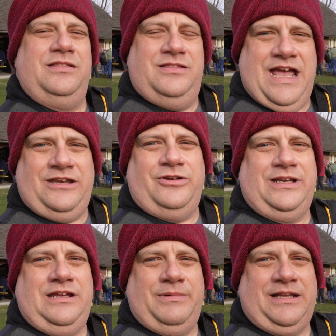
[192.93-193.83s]
Then you
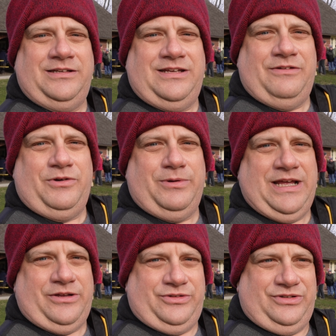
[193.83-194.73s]
can email it to
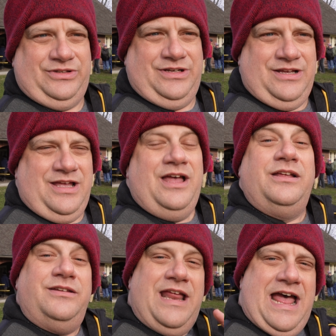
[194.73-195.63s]
everyone else.
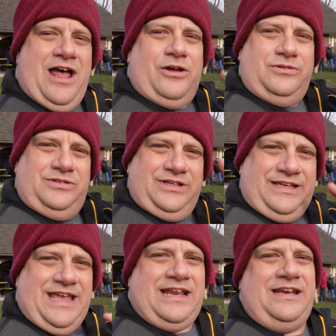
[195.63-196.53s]
Now, to
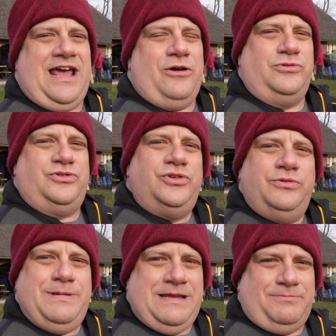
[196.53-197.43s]
get it out
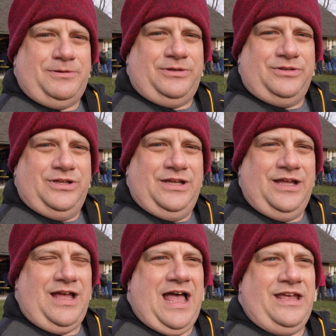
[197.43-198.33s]
to people,
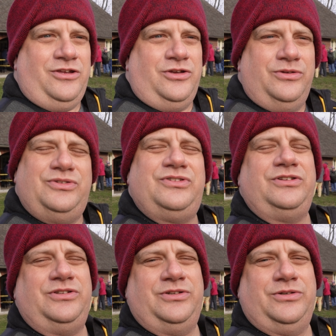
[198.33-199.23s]
I used to
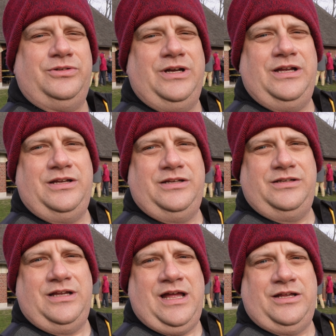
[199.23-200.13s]
do
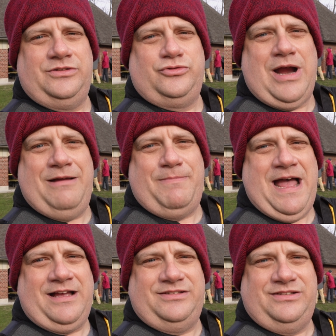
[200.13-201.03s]

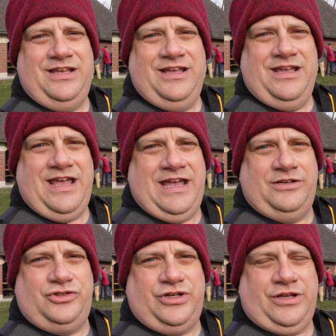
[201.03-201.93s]
Dropbox
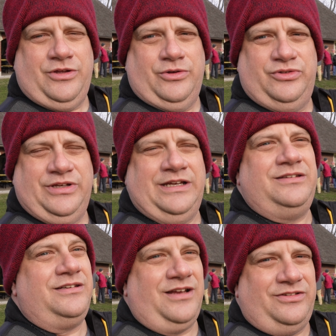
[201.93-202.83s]
and share those
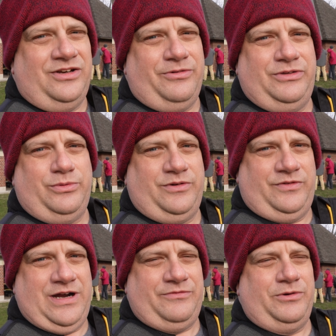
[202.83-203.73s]
links. It doesn't always work
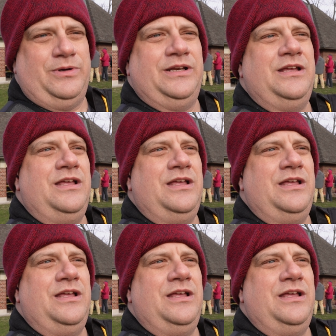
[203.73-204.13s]
for everyone.